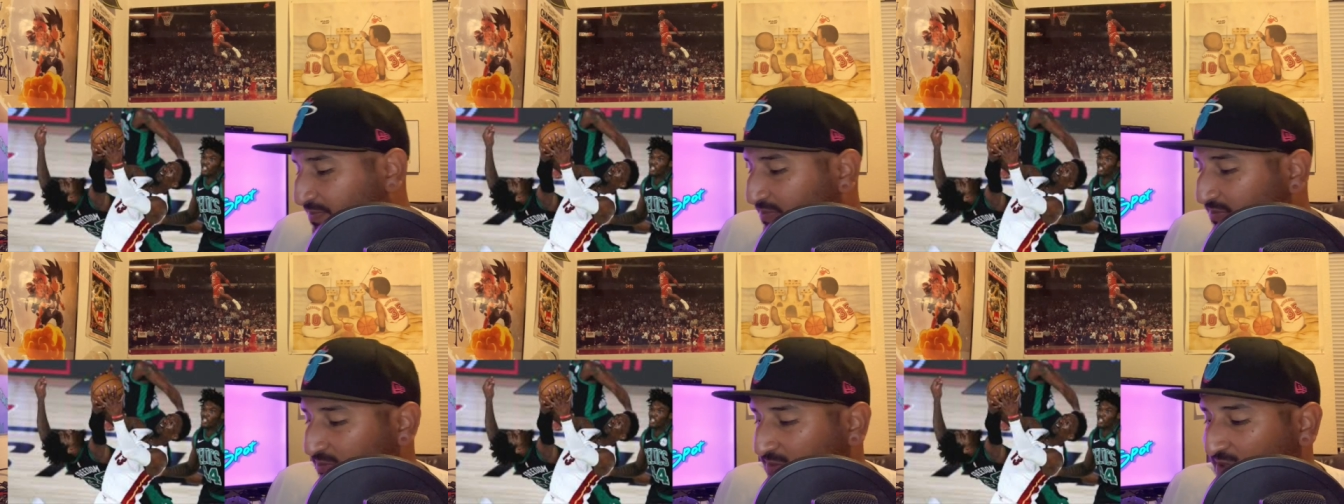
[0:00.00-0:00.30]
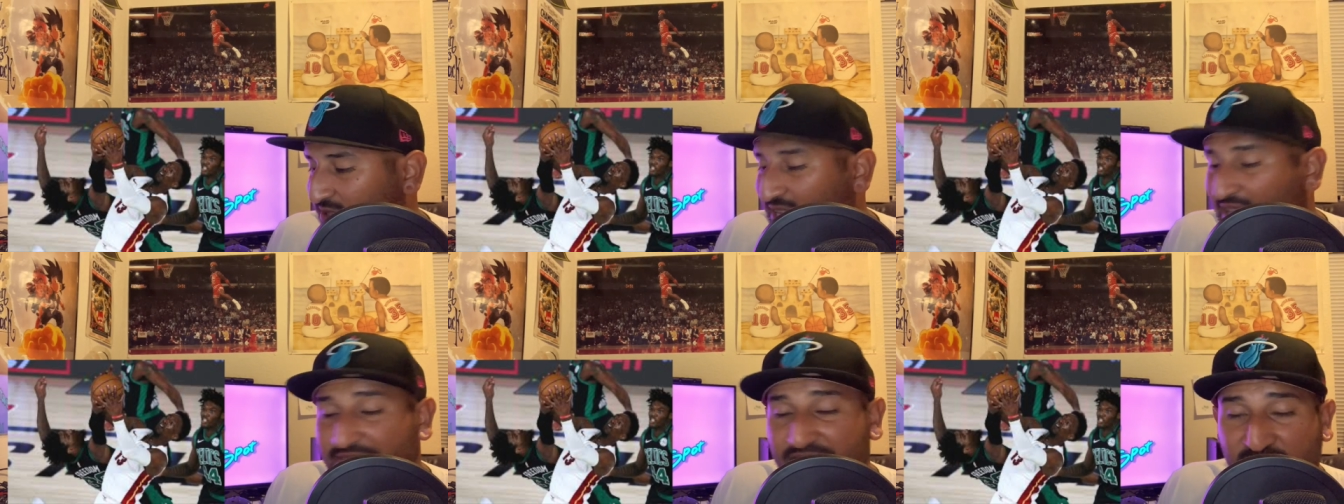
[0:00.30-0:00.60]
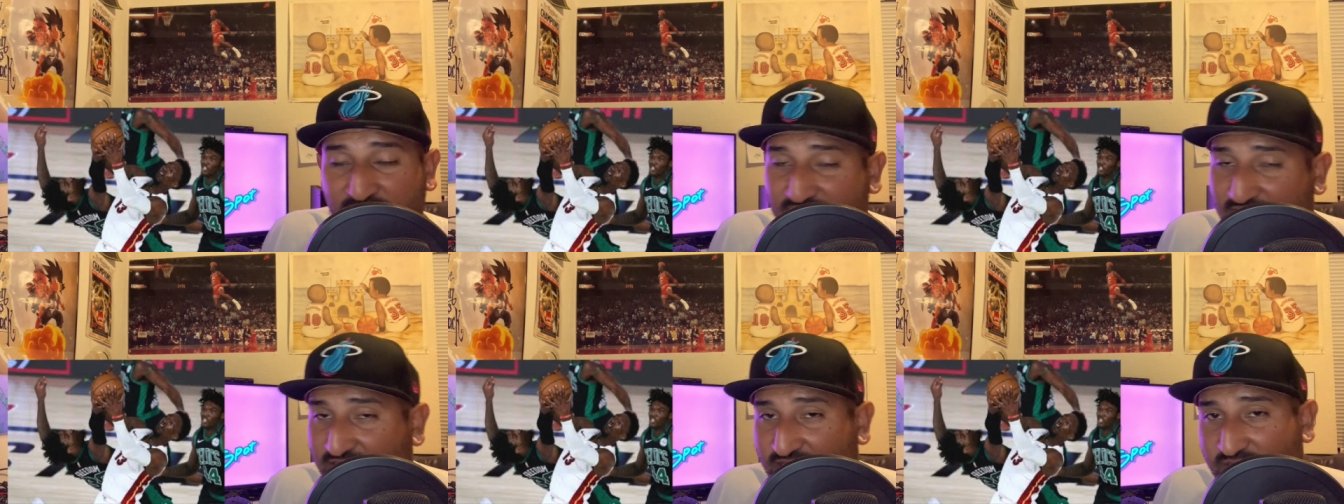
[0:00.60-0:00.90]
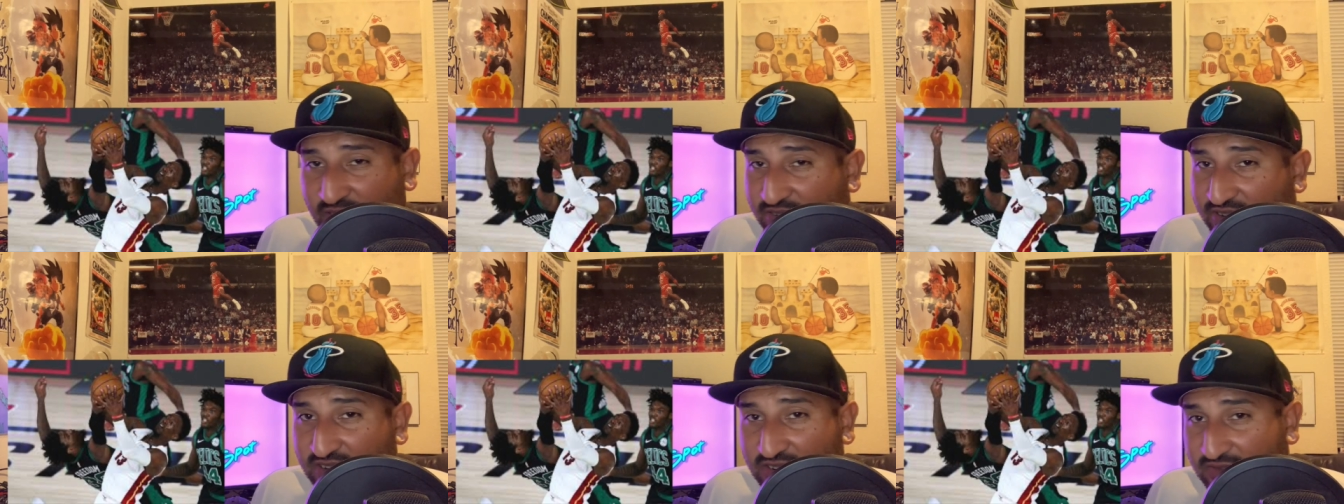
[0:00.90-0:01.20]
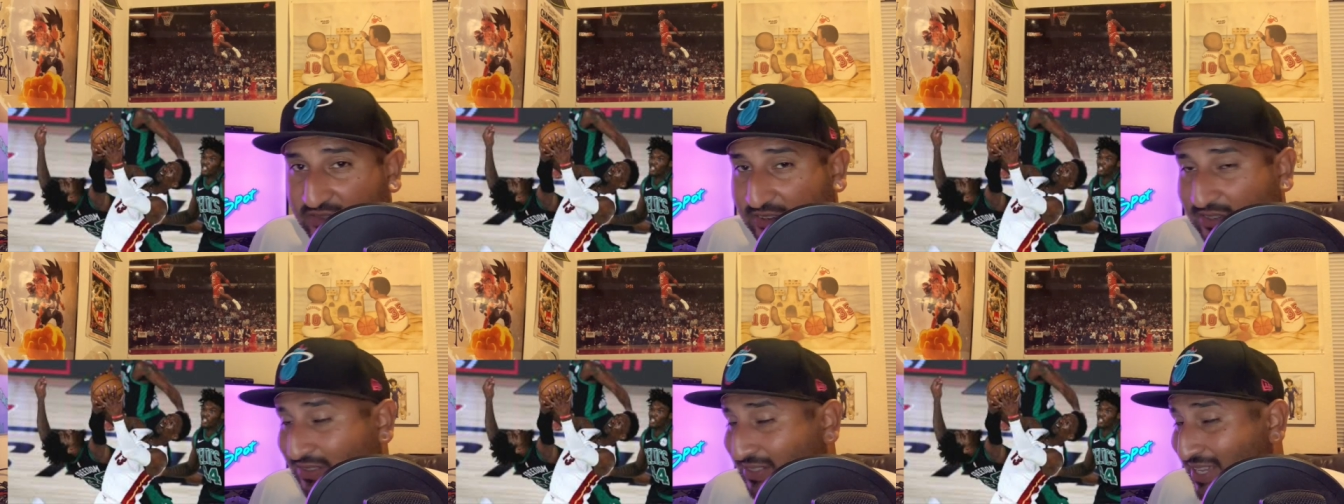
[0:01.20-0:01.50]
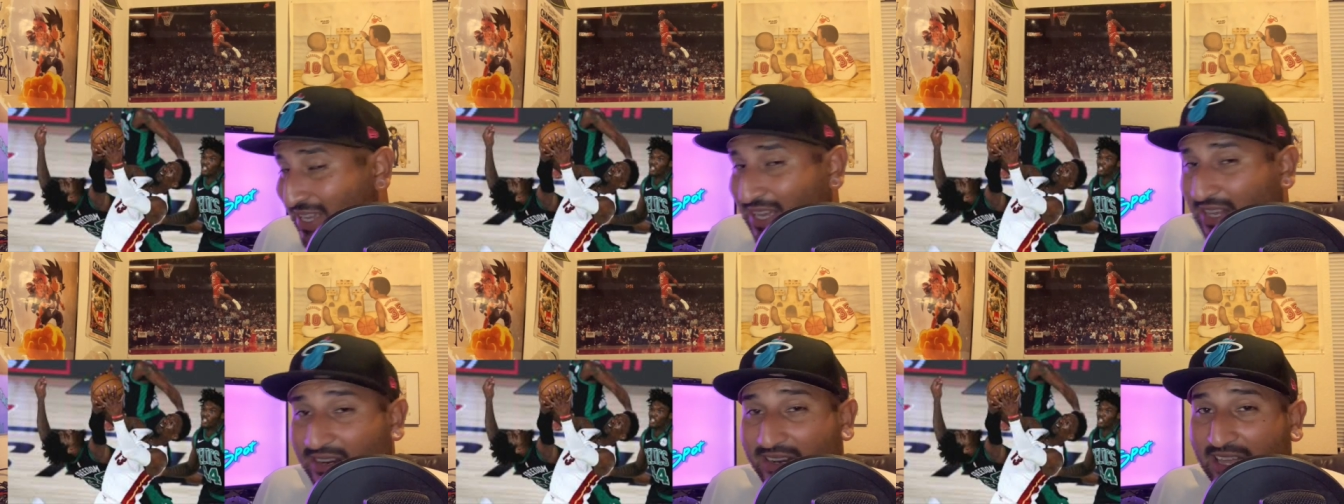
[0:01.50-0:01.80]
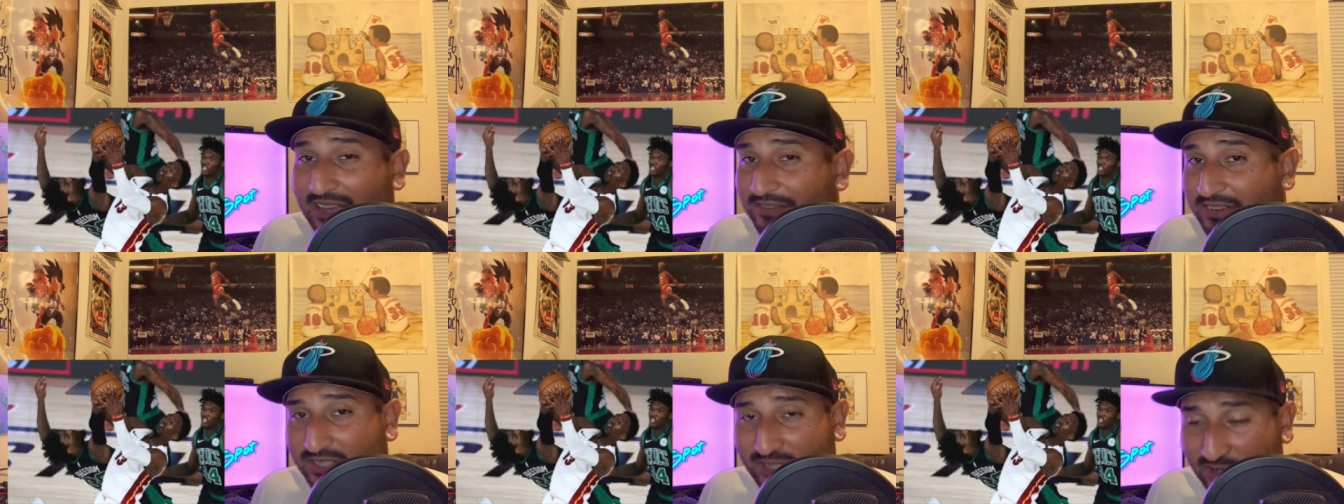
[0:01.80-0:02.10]
we only had 13 turnovers. They had
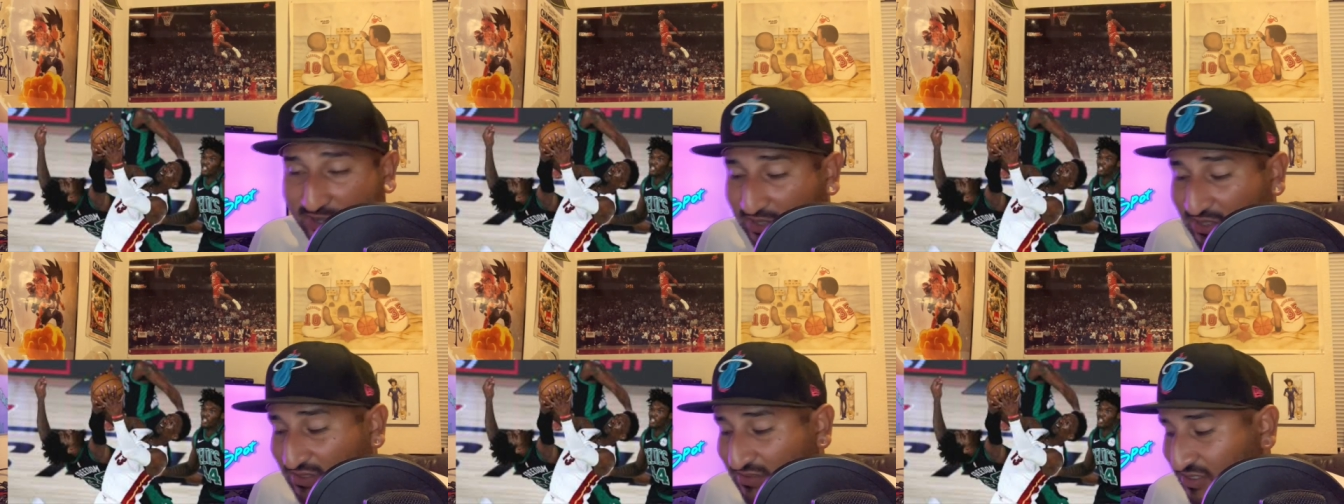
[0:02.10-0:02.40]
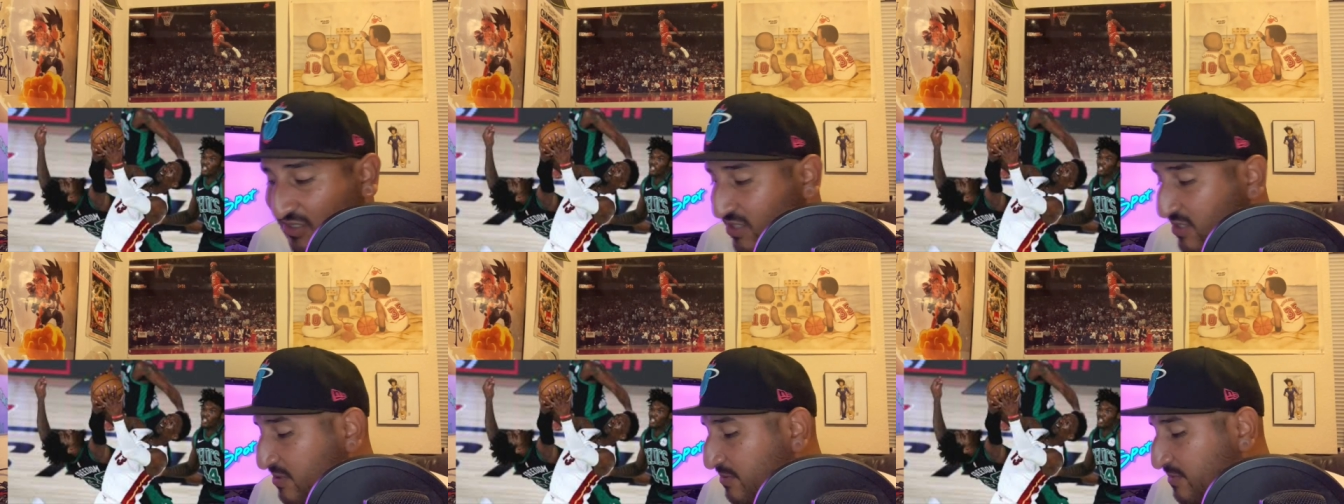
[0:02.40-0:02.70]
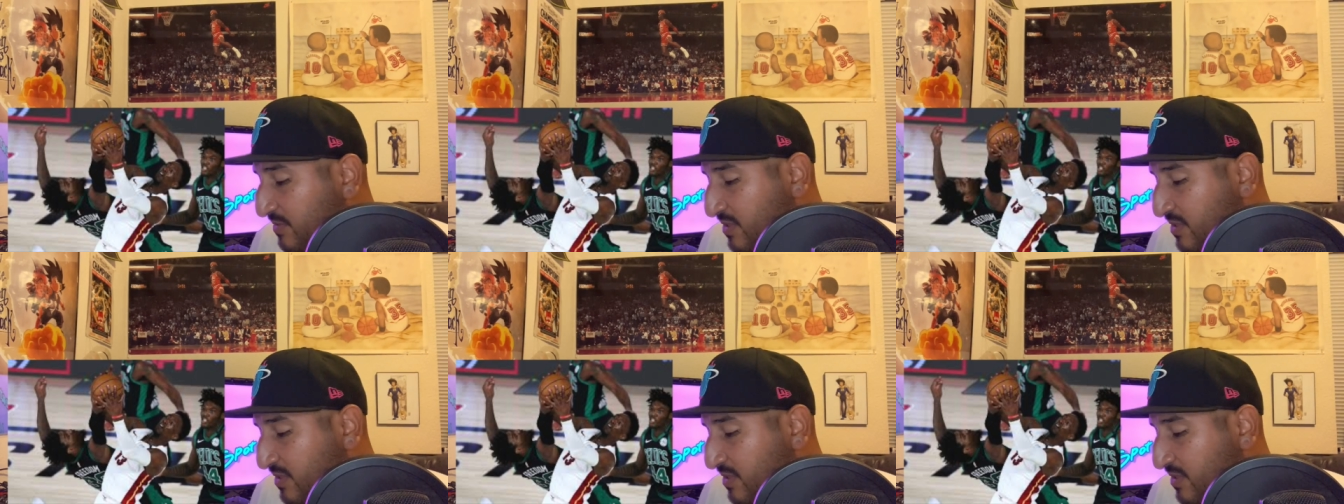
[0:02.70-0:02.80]
11 turnovers.